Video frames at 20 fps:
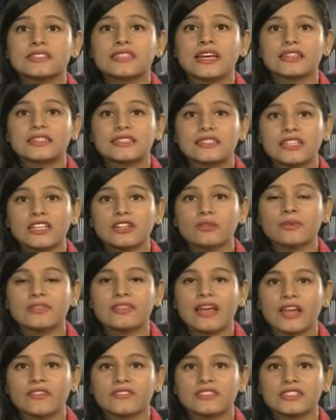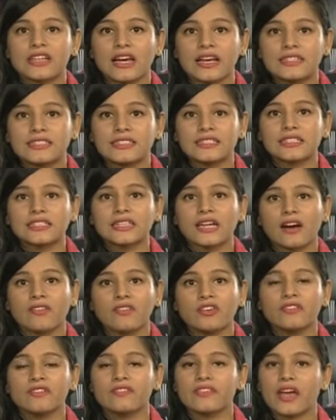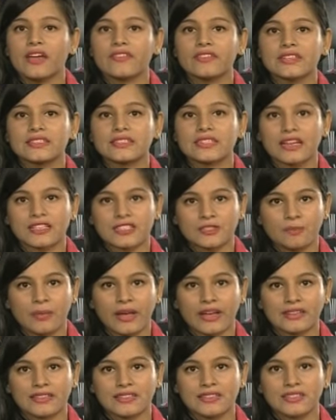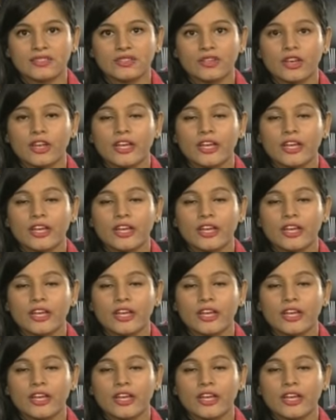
that deal with advertising cover various aspects.